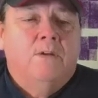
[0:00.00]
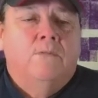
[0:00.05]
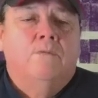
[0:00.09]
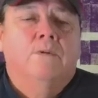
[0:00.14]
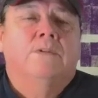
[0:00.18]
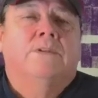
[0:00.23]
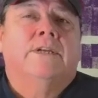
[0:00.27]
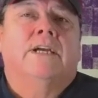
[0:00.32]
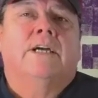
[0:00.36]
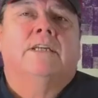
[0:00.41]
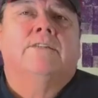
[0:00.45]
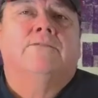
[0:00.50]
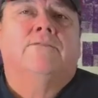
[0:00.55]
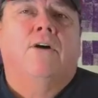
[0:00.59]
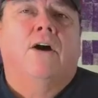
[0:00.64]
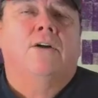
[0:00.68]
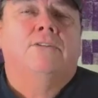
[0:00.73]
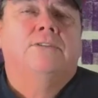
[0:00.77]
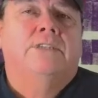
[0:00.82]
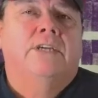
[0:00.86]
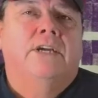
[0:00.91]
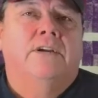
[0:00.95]
We will take on the
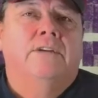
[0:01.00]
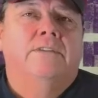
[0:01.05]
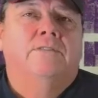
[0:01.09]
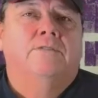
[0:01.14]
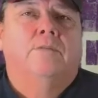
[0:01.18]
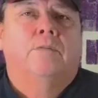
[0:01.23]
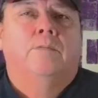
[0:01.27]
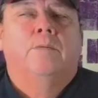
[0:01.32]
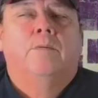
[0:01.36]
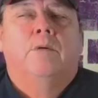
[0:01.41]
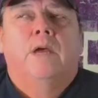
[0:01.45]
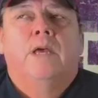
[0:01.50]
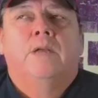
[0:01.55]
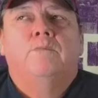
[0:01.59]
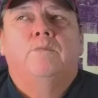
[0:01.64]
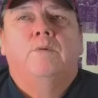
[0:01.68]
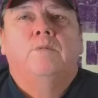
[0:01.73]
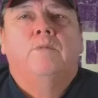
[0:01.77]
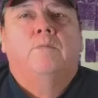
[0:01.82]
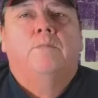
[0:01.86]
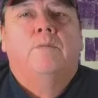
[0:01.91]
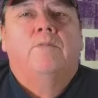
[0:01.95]
false narratives and, we'll, and
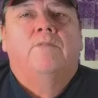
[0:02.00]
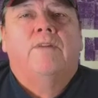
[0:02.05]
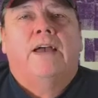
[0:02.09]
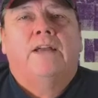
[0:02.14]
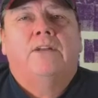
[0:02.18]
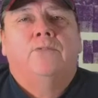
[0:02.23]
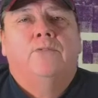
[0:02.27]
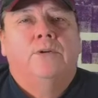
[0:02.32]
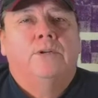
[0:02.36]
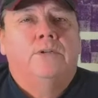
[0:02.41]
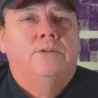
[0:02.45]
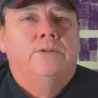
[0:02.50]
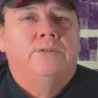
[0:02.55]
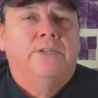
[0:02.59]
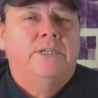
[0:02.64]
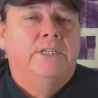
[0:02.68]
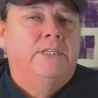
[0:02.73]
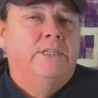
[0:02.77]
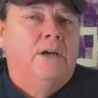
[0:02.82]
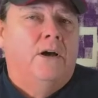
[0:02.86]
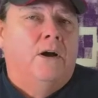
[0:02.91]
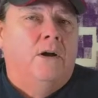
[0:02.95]
we will provide critical
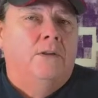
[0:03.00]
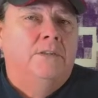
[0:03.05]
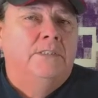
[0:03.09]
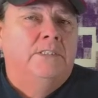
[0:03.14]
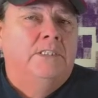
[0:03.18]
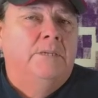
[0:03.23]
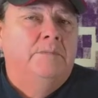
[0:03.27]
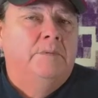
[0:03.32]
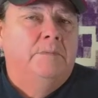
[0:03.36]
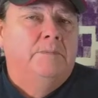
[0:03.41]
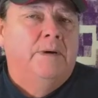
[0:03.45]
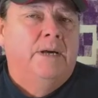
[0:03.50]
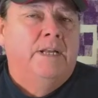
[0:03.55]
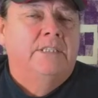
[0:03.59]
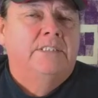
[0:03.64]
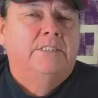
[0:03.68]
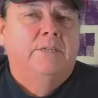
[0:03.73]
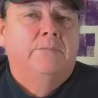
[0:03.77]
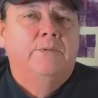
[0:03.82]
thinking to all that's heaped upon us,